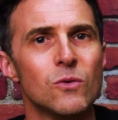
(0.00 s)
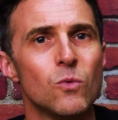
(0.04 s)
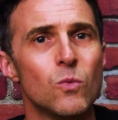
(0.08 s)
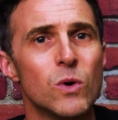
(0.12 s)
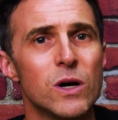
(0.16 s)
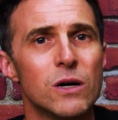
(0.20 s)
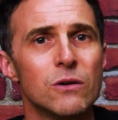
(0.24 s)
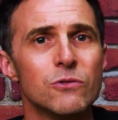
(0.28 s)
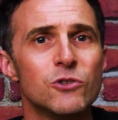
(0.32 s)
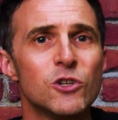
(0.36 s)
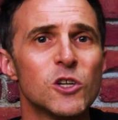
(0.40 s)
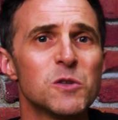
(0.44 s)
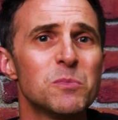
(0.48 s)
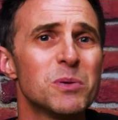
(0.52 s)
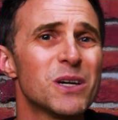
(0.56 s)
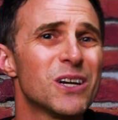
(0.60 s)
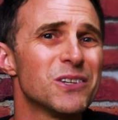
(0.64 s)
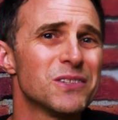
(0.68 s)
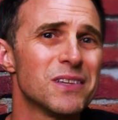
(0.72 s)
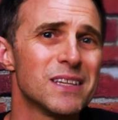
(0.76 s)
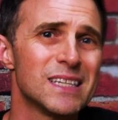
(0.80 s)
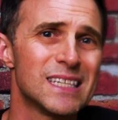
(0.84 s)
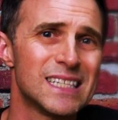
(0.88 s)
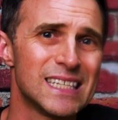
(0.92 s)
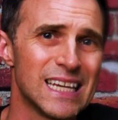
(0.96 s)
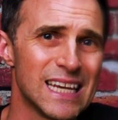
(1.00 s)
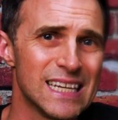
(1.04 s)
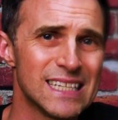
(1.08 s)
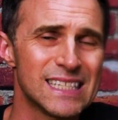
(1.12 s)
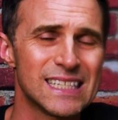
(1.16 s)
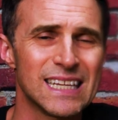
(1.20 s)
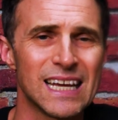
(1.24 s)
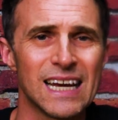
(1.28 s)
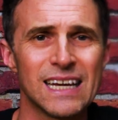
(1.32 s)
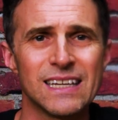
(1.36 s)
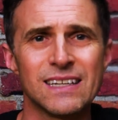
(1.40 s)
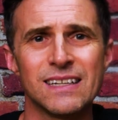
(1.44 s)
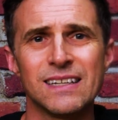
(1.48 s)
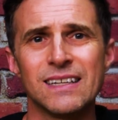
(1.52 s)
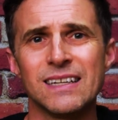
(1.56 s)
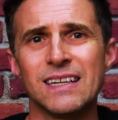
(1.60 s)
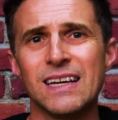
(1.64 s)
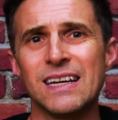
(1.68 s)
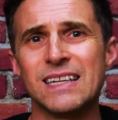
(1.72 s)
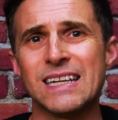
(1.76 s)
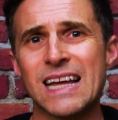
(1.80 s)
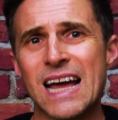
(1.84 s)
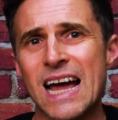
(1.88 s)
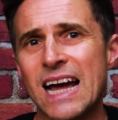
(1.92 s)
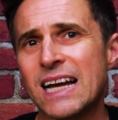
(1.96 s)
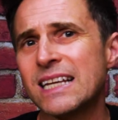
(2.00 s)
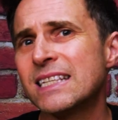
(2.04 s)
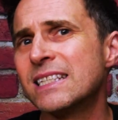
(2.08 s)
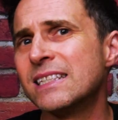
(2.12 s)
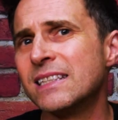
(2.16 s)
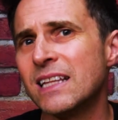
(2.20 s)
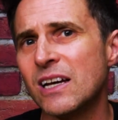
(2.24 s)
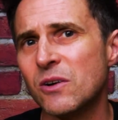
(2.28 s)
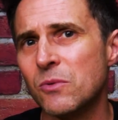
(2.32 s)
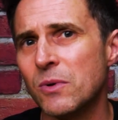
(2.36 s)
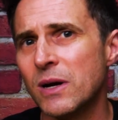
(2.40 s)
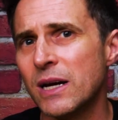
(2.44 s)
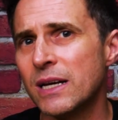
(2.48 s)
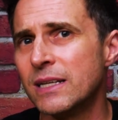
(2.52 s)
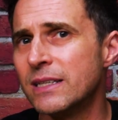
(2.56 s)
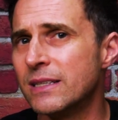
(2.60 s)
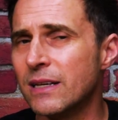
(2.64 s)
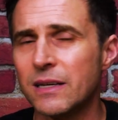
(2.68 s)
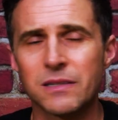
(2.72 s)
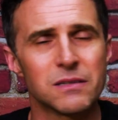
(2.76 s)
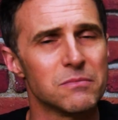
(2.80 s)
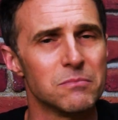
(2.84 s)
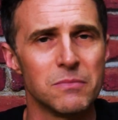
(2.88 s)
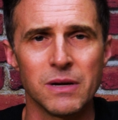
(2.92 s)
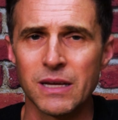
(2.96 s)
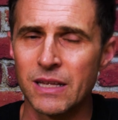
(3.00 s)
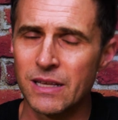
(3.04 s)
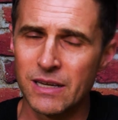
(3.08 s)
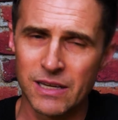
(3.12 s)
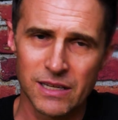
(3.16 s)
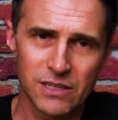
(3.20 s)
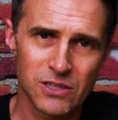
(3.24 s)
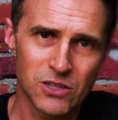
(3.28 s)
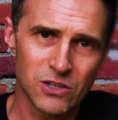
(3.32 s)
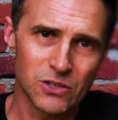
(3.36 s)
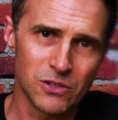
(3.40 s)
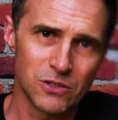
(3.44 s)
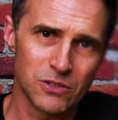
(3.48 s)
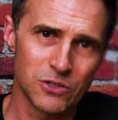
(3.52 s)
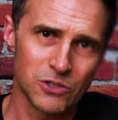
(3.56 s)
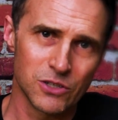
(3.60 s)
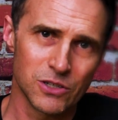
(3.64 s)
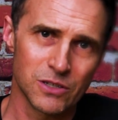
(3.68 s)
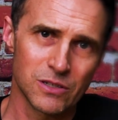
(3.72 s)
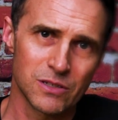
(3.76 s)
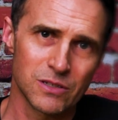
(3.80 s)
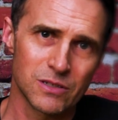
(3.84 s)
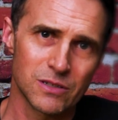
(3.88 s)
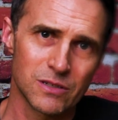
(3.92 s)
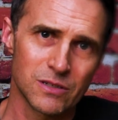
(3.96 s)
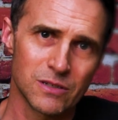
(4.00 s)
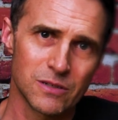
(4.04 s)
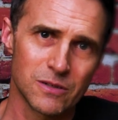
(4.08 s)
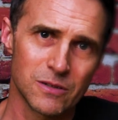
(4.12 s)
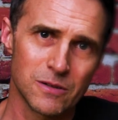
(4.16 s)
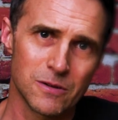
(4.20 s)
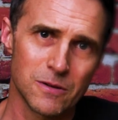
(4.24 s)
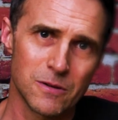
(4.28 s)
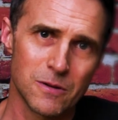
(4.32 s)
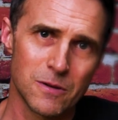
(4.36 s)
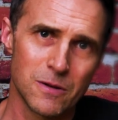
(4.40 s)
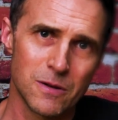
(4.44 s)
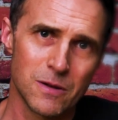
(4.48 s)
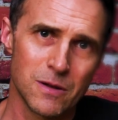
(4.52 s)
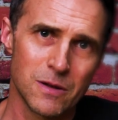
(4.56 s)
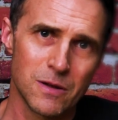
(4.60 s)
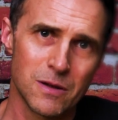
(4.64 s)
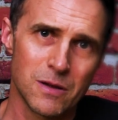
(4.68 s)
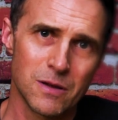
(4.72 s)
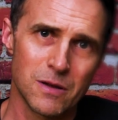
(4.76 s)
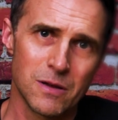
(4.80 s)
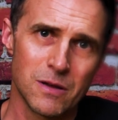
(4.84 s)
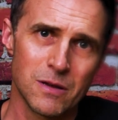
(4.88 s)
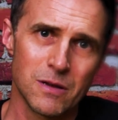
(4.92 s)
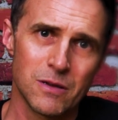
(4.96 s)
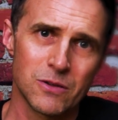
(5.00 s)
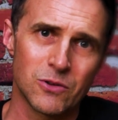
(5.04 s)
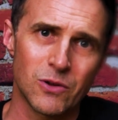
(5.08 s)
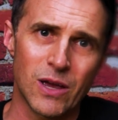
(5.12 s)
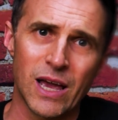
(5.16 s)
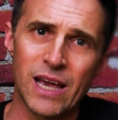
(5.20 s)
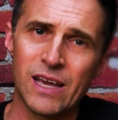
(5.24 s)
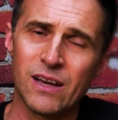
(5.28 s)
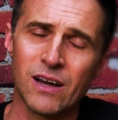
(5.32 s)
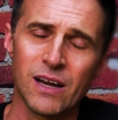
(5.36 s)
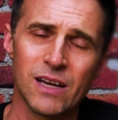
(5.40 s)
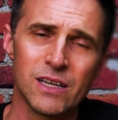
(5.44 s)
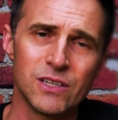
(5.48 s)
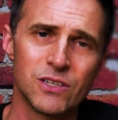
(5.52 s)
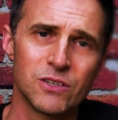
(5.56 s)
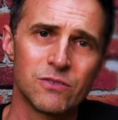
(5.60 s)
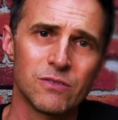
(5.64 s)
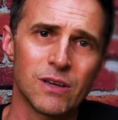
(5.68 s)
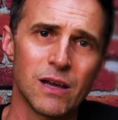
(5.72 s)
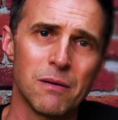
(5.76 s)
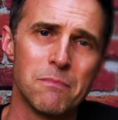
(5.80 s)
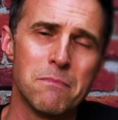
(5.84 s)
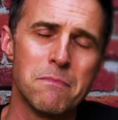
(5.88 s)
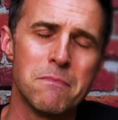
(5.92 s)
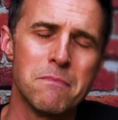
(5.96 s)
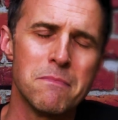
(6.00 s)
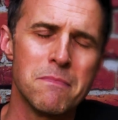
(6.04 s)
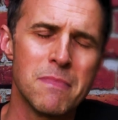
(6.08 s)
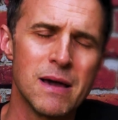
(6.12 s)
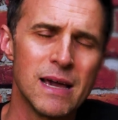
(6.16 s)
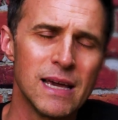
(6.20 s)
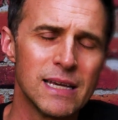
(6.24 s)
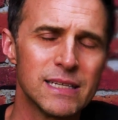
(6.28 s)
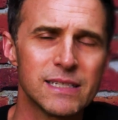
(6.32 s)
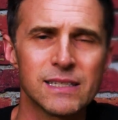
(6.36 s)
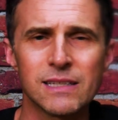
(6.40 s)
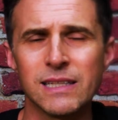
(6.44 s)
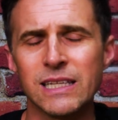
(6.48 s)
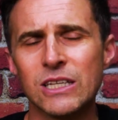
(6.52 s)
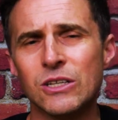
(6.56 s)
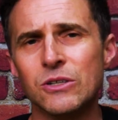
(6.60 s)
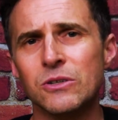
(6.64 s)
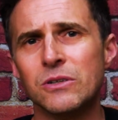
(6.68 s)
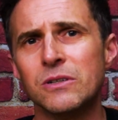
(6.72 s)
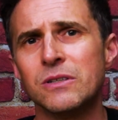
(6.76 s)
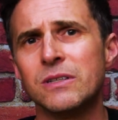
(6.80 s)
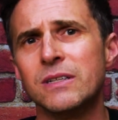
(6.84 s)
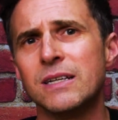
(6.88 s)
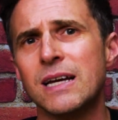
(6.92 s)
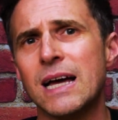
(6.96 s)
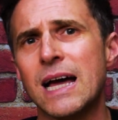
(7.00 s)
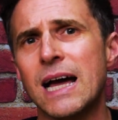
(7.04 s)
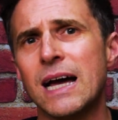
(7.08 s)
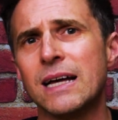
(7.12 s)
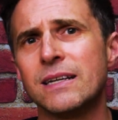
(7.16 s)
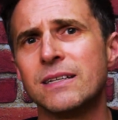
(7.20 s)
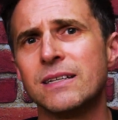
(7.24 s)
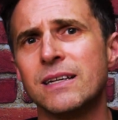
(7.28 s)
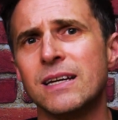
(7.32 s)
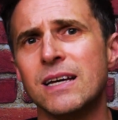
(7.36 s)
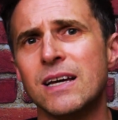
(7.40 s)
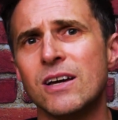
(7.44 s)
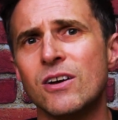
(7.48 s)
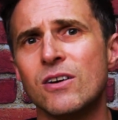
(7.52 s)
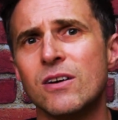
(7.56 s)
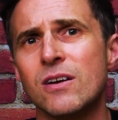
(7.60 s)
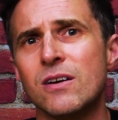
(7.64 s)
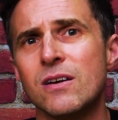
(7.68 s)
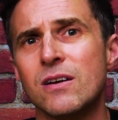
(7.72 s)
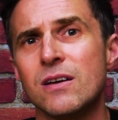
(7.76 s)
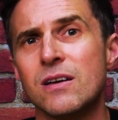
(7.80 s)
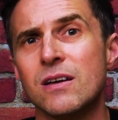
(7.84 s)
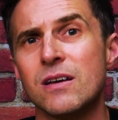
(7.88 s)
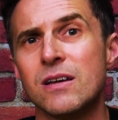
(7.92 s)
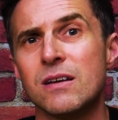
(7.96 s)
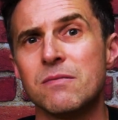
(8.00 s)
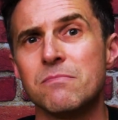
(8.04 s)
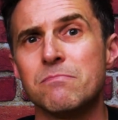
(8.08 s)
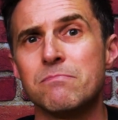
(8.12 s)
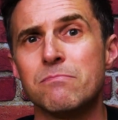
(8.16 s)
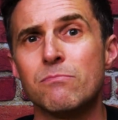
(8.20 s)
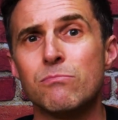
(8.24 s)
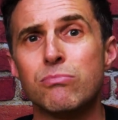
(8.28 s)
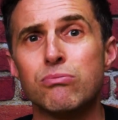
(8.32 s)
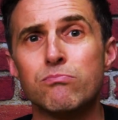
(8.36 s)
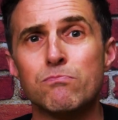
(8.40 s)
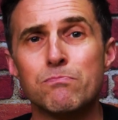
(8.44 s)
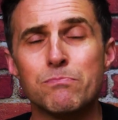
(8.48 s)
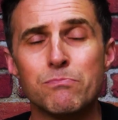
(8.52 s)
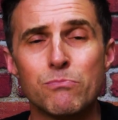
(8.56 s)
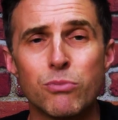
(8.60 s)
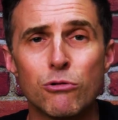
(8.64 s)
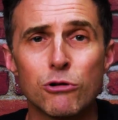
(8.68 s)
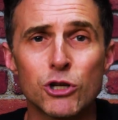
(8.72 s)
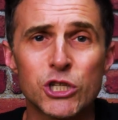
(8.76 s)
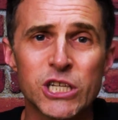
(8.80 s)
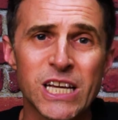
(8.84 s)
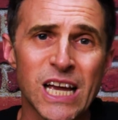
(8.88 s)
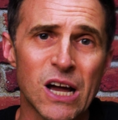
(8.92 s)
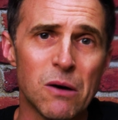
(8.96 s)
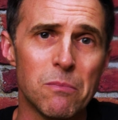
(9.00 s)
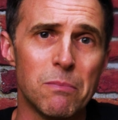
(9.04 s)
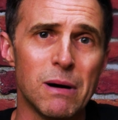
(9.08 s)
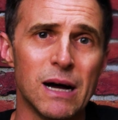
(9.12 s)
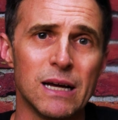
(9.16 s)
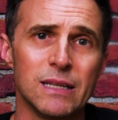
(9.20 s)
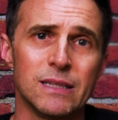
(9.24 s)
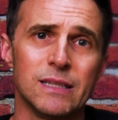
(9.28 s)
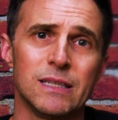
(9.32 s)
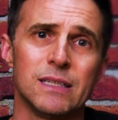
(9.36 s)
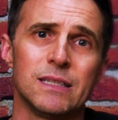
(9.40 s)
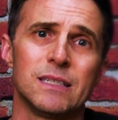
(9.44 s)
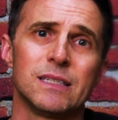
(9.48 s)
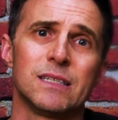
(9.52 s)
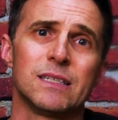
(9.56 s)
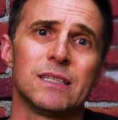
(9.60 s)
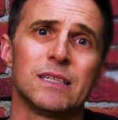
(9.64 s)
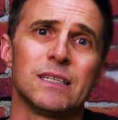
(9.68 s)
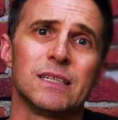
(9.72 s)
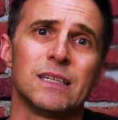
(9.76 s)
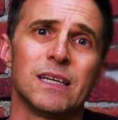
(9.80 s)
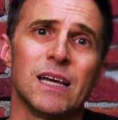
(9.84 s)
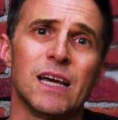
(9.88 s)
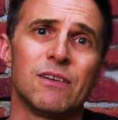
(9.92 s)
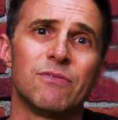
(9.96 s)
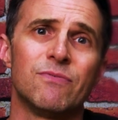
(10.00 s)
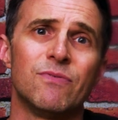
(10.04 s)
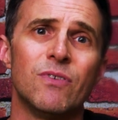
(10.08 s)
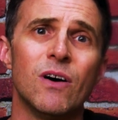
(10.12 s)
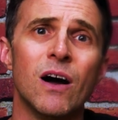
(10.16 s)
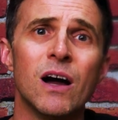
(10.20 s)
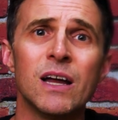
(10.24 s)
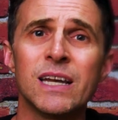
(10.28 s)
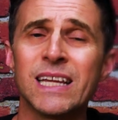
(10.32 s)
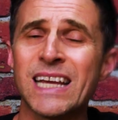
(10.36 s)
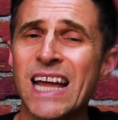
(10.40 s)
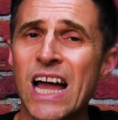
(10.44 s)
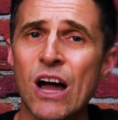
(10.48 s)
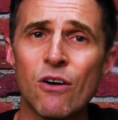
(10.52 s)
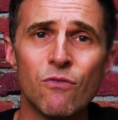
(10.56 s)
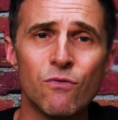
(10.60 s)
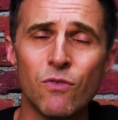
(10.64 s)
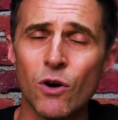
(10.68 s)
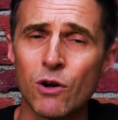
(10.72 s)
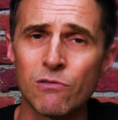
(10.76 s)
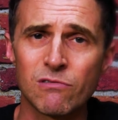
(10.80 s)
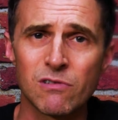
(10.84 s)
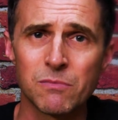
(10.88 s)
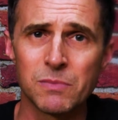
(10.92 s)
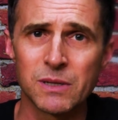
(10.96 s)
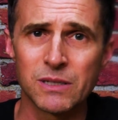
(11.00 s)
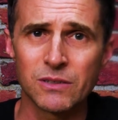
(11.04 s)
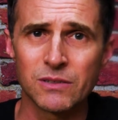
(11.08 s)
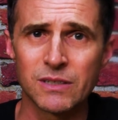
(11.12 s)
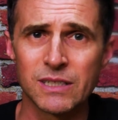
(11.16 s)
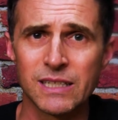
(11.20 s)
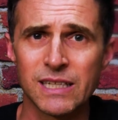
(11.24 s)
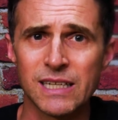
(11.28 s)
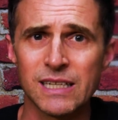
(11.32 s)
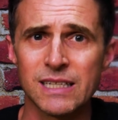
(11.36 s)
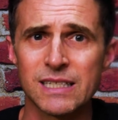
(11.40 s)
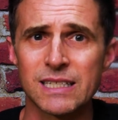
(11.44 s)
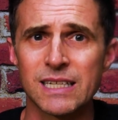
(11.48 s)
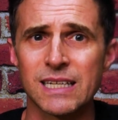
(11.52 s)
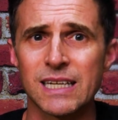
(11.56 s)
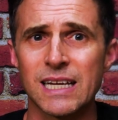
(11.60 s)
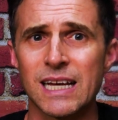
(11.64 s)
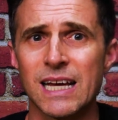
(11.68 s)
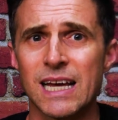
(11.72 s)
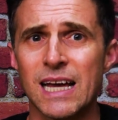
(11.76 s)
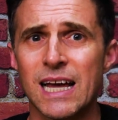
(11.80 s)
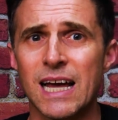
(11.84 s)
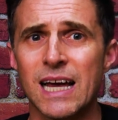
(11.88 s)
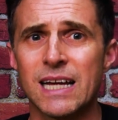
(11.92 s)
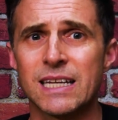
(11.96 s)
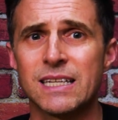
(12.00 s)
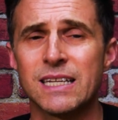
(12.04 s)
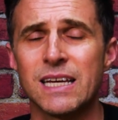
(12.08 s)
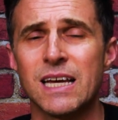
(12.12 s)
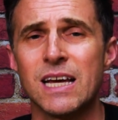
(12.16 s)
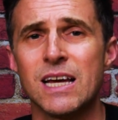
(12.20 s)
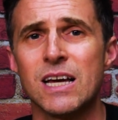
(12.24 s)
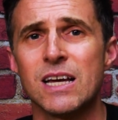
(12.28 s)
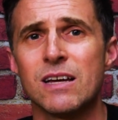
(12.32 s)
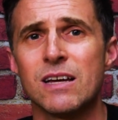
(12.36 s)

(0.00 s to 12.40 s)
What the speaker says: Well, just because it says that and acts in that way doesn't mean it is conscious. So AI is amazingly good at pushing our buttons, at finding our vulnerabilities, at